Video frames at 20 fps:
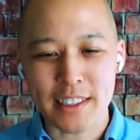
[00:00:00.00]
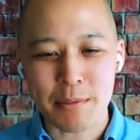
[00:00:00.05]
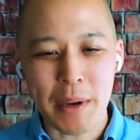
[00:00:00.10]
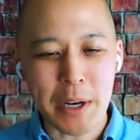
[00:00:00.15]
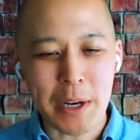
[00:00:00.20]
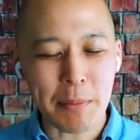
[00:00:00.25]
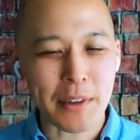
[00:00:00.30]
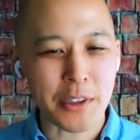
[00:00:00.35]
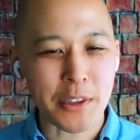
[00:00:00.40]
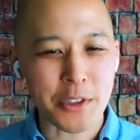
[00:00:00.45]

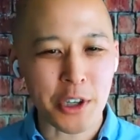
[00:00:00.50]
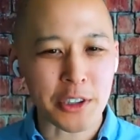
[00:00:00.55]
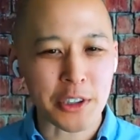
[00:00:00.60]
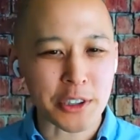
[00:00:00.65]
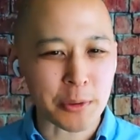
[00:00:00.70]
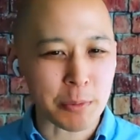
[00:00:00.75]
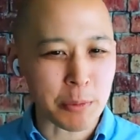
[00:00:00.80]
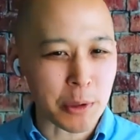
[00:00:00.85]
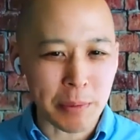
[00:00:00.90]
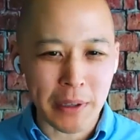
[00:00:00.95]
This might have been a
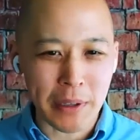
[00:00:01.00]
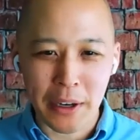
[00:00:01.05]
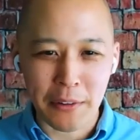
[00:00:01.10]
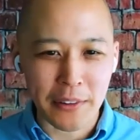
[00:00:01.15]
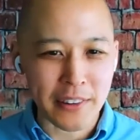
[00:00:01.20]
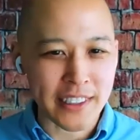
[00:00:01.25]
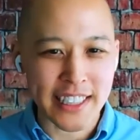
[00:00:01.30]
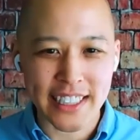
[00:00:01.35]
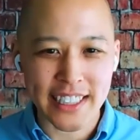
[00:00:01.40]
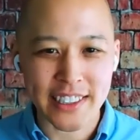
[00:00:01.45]
Charles
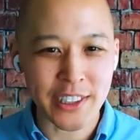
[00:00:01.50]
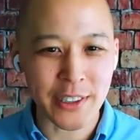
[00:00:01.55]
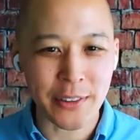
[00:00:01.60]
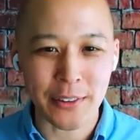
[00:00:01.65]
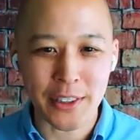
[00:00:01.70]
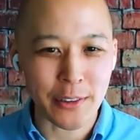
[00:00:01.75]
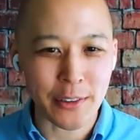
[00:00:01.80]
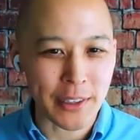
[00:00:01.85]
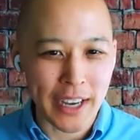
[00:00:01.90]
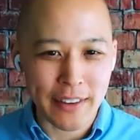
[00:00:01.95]
Mulbauer thing
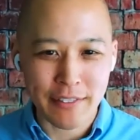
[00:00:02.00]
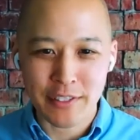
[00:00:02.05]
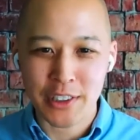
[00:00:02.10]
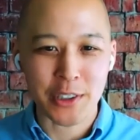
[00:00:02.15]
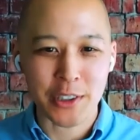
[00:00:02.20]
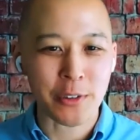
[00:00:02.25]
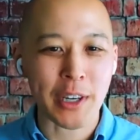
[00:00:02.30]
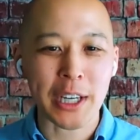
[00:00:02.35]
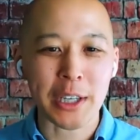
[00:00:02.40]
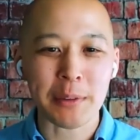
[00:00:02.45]
too. You'll have
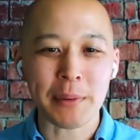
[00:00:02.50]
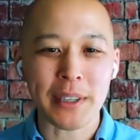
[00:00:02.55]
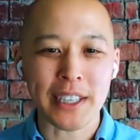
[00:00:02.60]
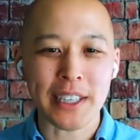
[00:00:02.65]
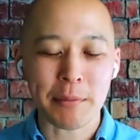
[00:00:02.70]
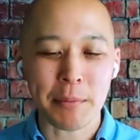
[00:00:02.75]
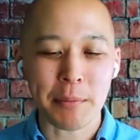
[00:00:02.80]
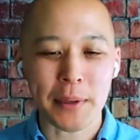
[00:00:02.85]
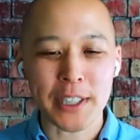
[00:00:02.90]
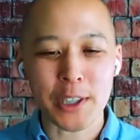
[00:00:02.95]
to correct
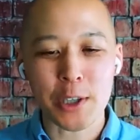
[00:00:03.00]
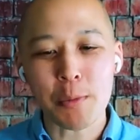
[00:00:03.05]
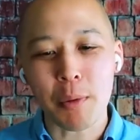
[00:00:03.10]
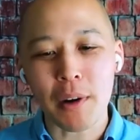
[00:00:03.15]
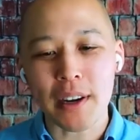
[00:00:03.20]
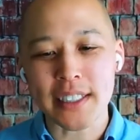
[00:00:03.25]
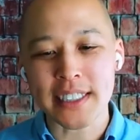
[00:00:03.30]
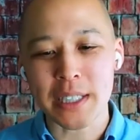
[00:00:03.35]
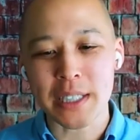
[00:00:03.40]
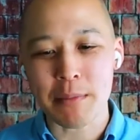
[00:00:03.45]
me, but
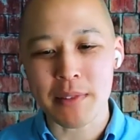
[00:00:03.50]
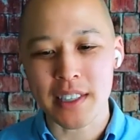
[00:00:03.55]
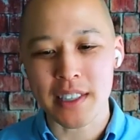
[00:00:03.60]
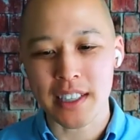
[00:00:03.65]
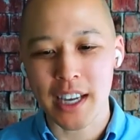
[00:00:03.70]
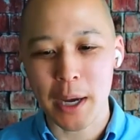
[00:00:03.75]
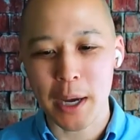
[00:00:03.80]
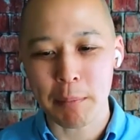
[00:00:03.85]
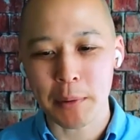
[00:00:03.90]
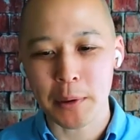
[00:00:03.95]
you brought
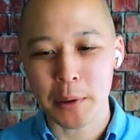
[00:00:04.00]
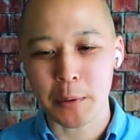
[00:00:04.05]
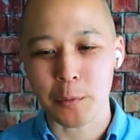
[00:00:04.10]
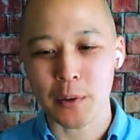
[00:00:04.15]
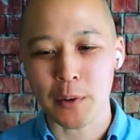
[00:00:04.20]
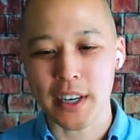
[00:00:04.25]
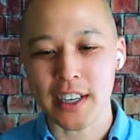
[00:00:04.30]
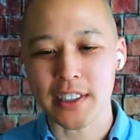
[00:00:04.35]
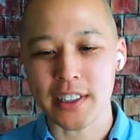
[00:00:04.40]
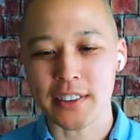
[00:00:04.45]
something up
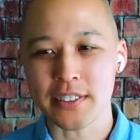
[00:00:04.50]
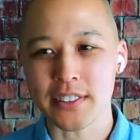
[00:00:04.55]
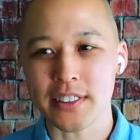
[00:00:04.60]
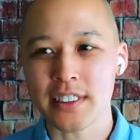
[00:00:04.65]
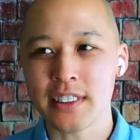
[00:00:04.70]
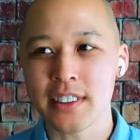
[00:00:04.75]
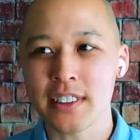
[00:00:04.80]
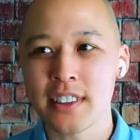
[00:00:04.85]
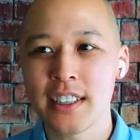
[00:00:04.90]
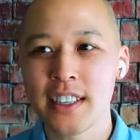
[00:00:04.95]

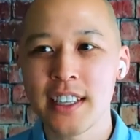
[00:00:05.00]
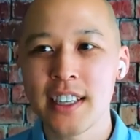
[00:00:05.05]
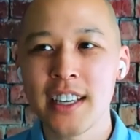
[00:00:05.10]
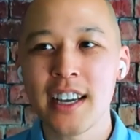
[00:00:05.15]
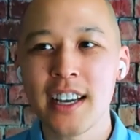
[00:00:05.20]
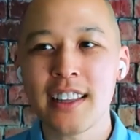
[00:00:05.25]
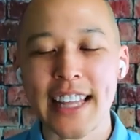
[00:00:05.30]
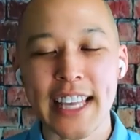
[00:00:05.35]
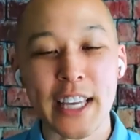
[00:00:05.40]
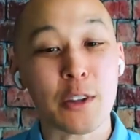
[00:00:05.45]
around
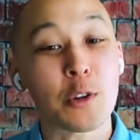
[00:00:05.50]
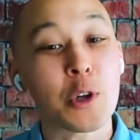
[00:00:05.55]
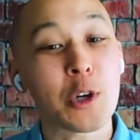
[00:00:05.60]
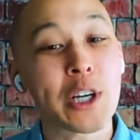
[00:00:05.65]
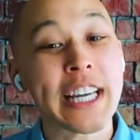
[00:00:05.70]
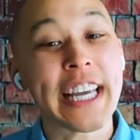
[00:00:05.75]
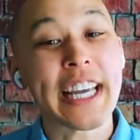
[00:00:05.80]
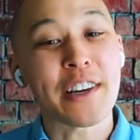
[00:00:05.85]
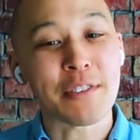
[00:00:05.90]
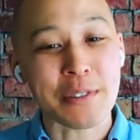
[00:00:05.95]
like
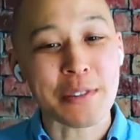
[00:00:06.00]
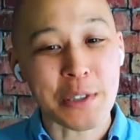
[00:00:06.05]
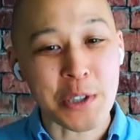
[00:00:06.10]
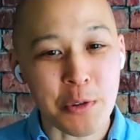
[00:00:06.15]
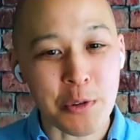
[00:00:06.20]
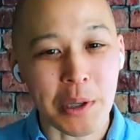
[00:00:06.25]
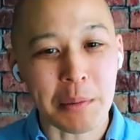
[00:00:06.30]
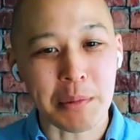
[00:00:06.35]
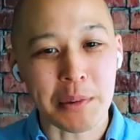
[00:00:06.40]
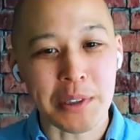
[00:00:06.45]
looking for
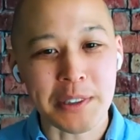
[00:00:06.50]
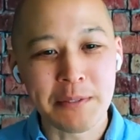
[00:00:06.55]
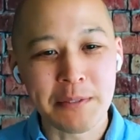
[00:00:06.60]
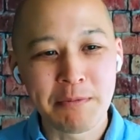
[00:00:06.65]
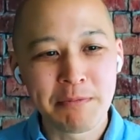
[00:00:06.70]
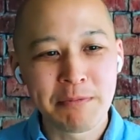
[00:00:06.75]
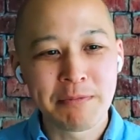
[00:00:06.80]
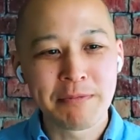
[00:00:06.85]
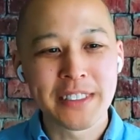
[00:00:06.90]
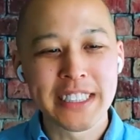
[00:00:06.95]

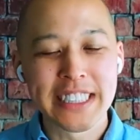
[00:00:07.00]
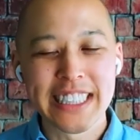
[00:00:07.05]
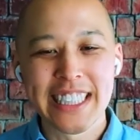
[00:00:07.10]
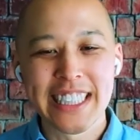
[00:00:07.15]
trouble.